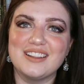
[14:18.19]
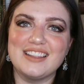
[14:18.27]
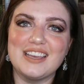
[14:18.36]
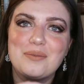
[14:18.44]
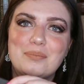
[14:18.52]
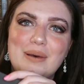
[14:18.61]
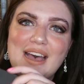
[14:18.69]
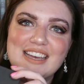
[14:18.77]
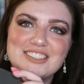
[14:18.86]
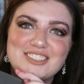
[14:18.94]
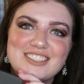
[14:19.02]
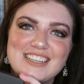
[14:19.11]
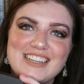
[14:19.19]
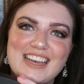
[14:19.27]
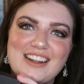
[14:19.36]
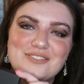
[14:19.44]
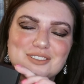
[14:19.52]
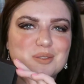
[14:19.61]
to thank Bastion
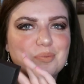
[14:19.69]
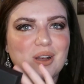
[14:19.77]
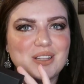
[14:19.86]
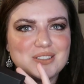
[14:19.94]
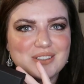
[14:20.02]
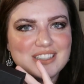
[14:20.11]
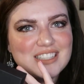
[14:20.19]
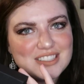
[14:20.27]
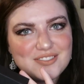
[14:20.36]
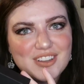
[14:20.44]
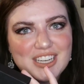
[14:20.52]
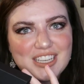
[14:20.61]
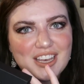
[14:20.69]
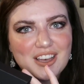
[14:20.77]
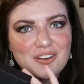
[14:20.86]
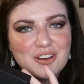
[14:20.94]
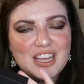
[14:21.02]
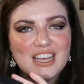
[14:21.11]
again for sponsoring this
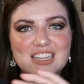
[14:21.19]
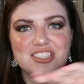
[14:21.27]
video.